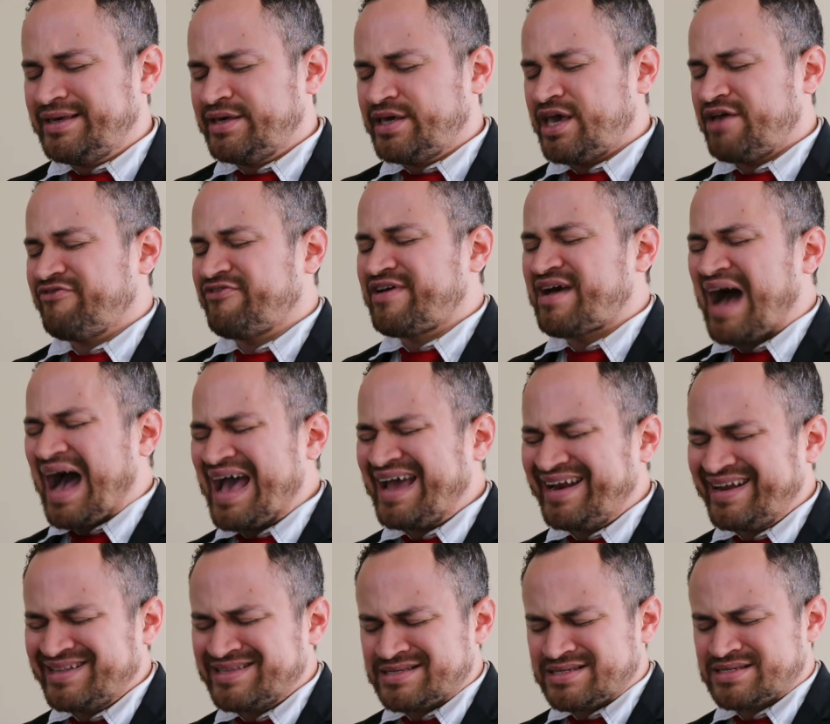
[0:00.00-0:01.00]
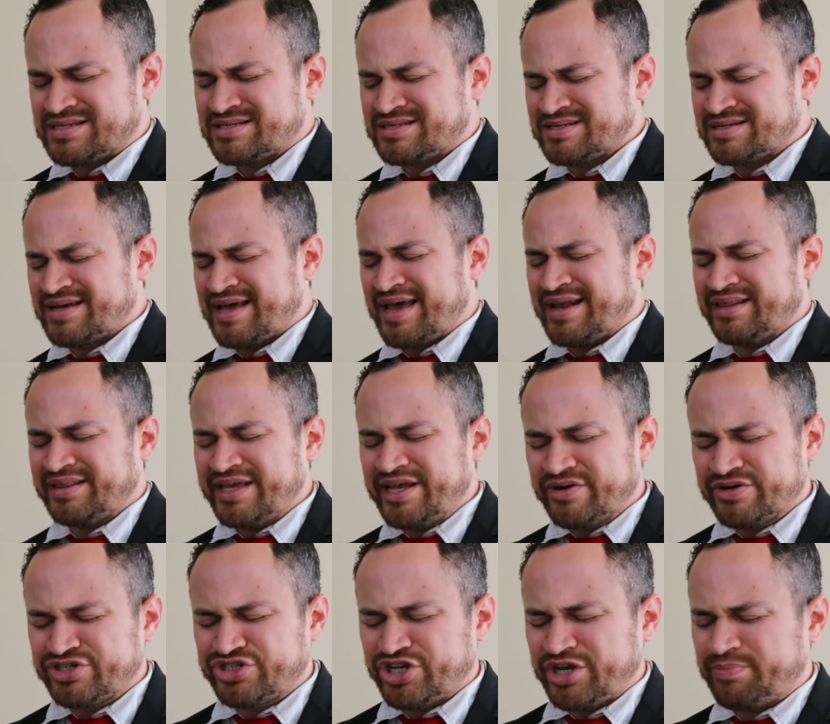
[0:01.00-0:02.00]
give guidance and
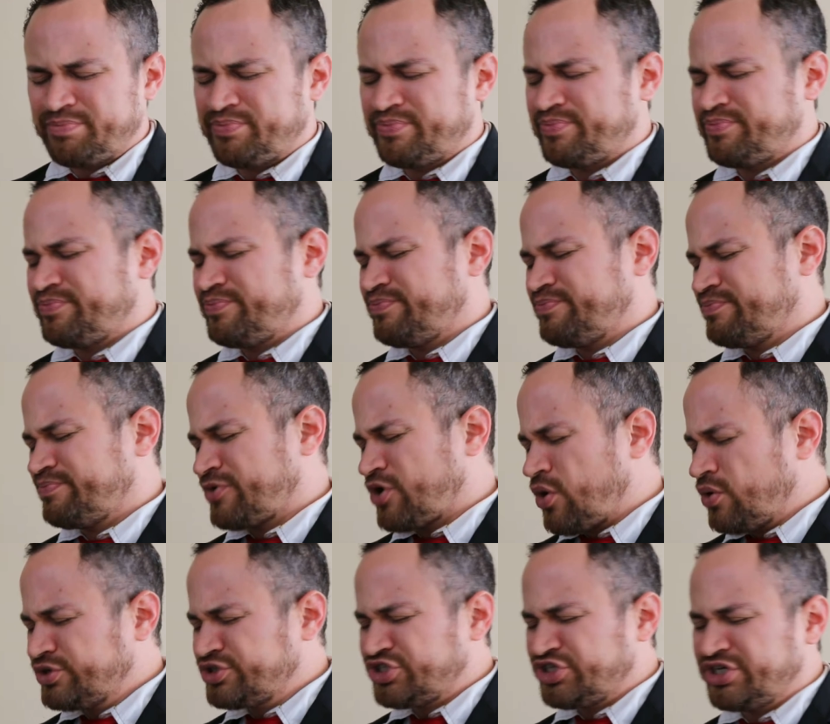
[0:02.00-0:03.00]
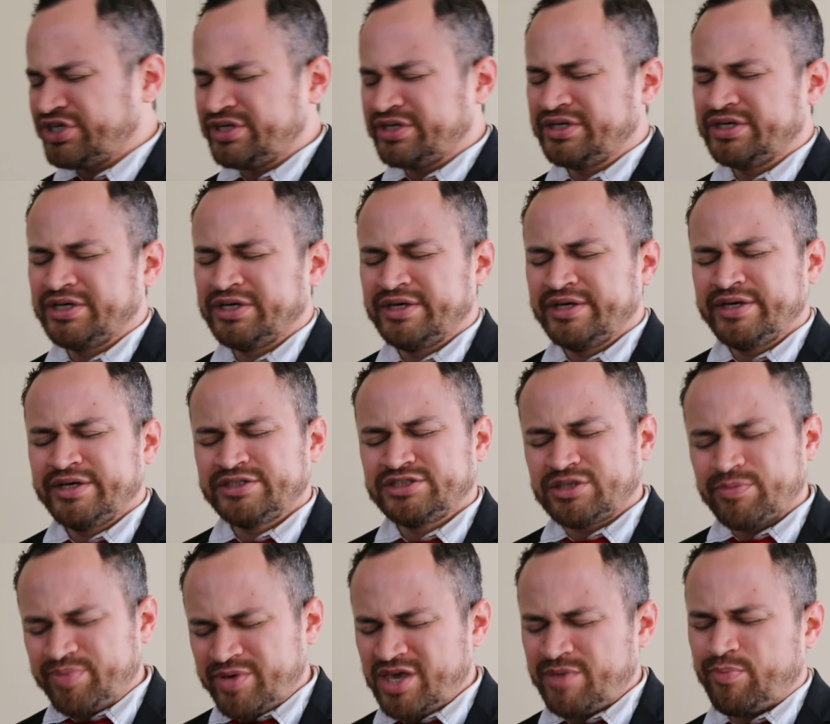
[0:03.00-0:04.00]
leadership coaching
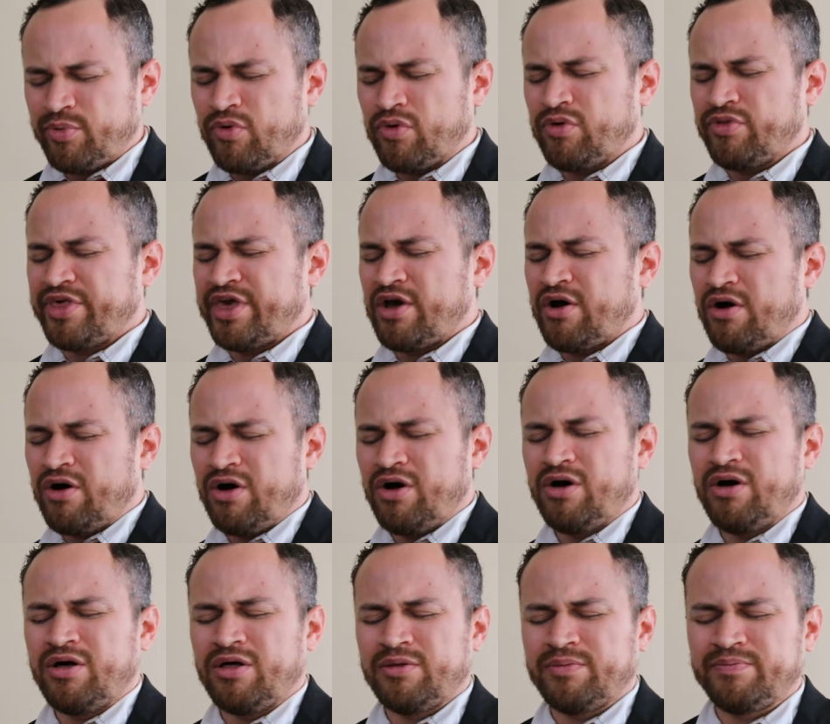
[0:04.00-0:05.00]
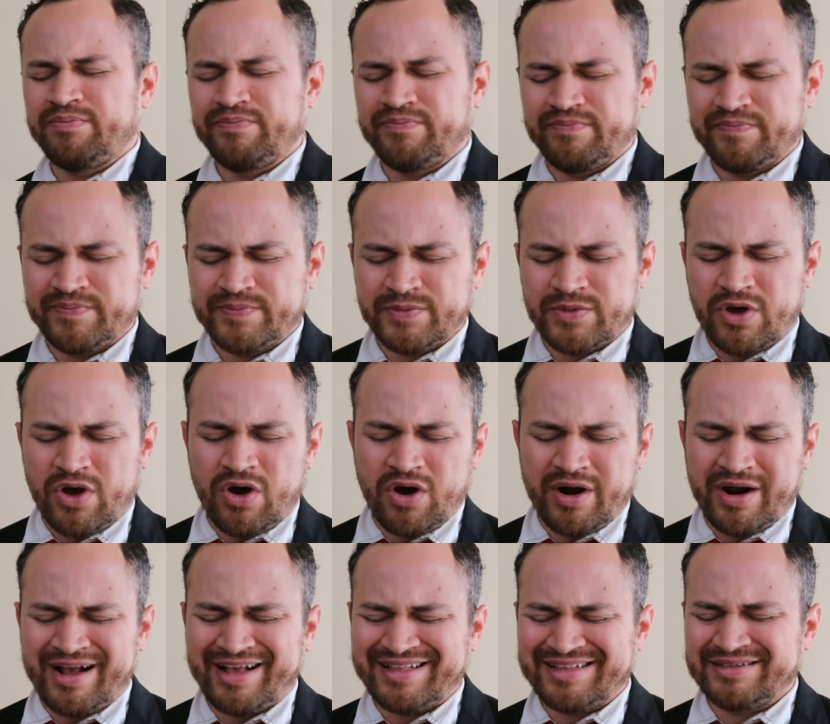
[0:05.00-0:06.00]
to people. They all
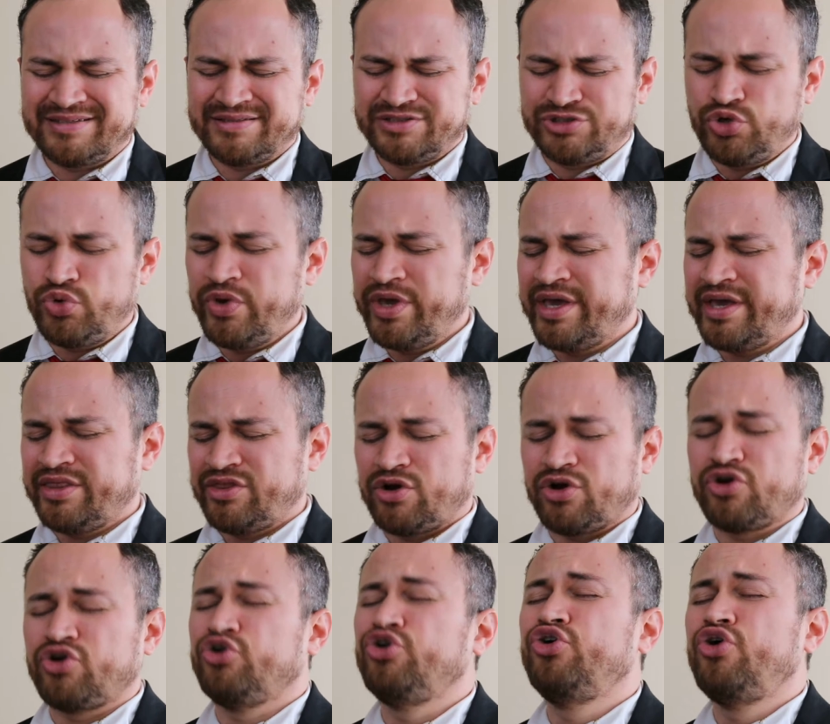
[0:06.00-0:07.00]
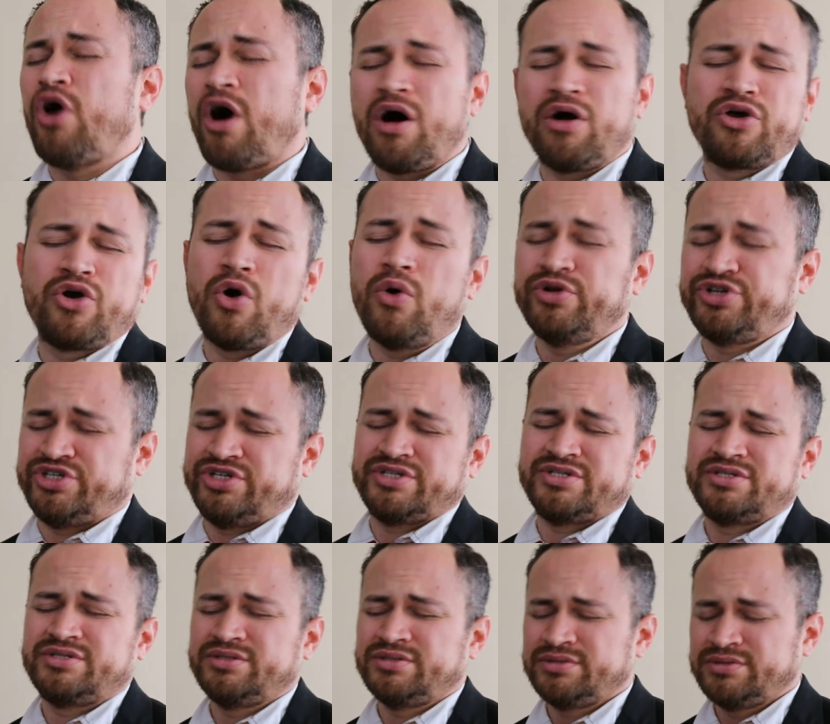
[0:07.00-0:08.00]
they're all
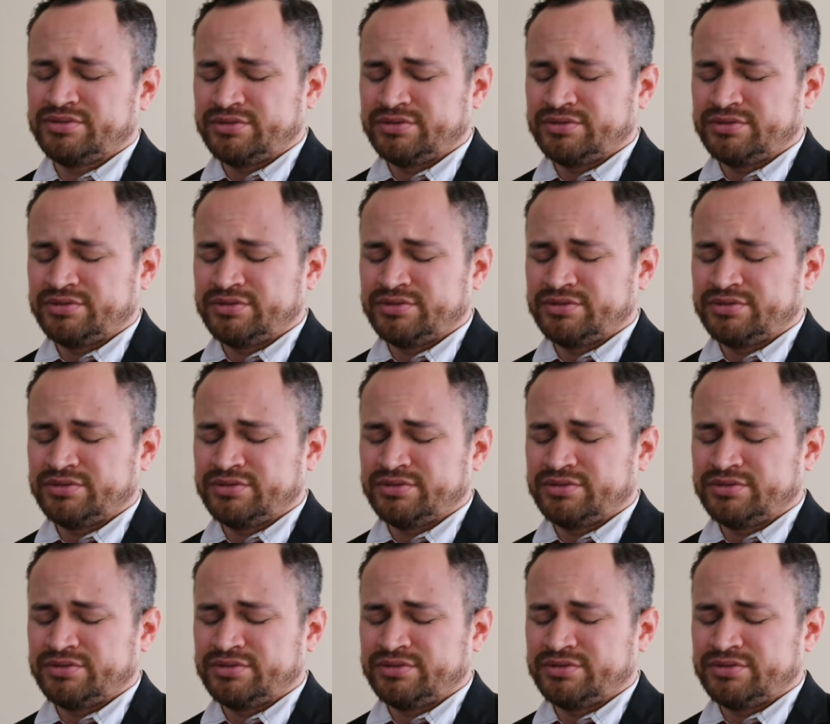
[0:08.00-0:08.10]
coaches.